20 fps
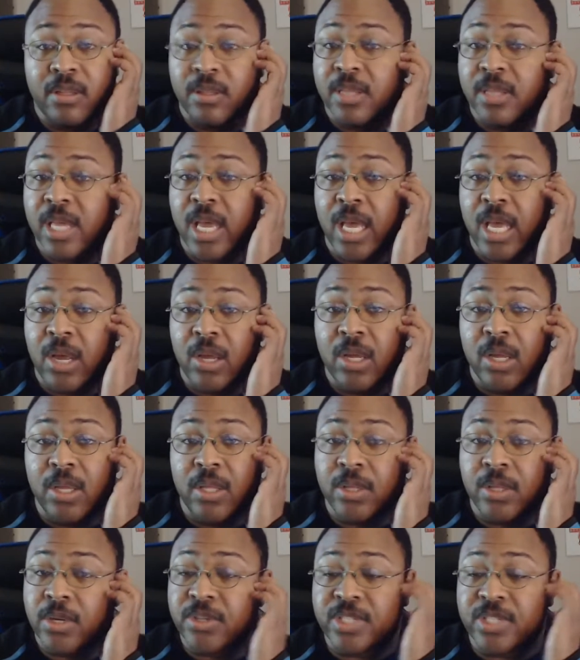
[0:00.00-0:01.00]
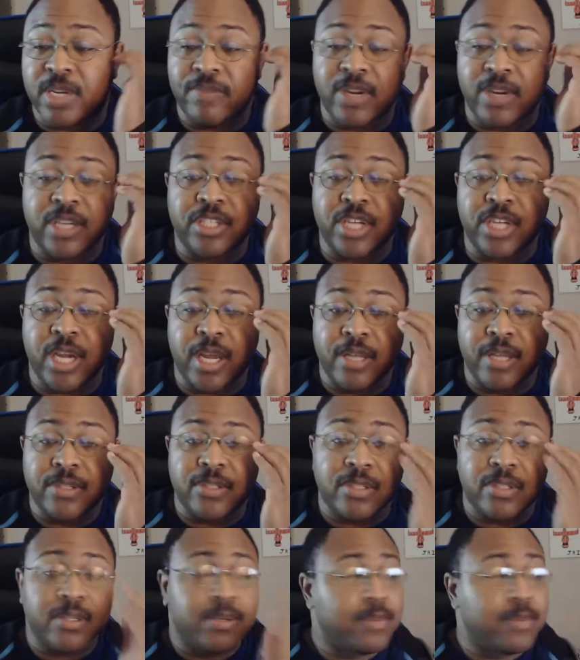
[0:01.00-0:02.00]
that there's even a chance.